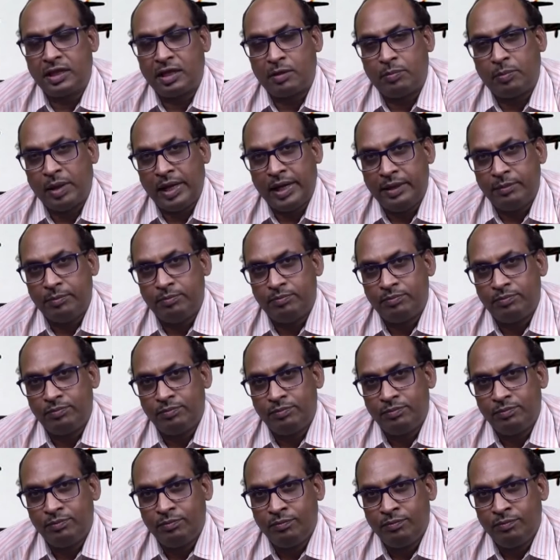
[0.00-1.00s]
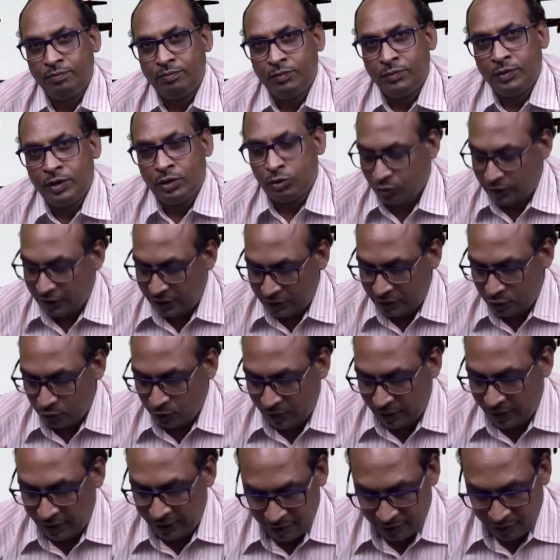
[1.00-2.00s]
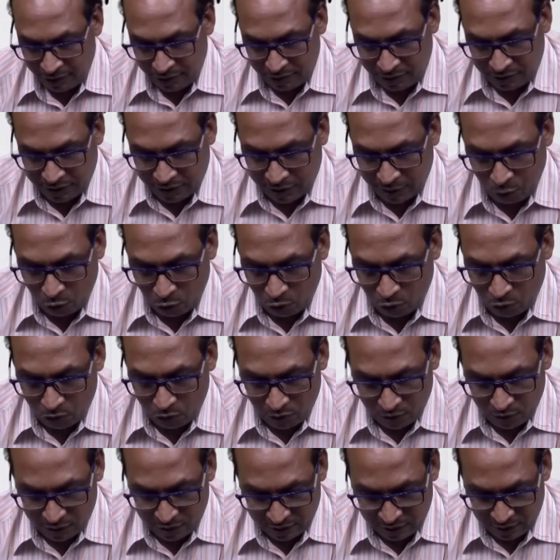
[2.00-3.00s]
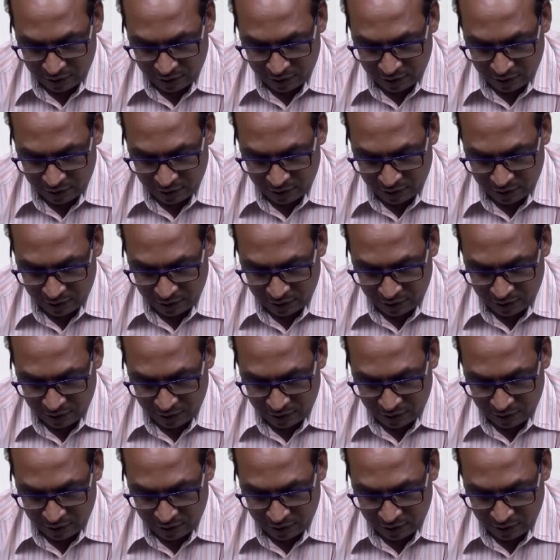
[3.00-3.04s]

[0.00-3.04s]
turbine. So that's why turbo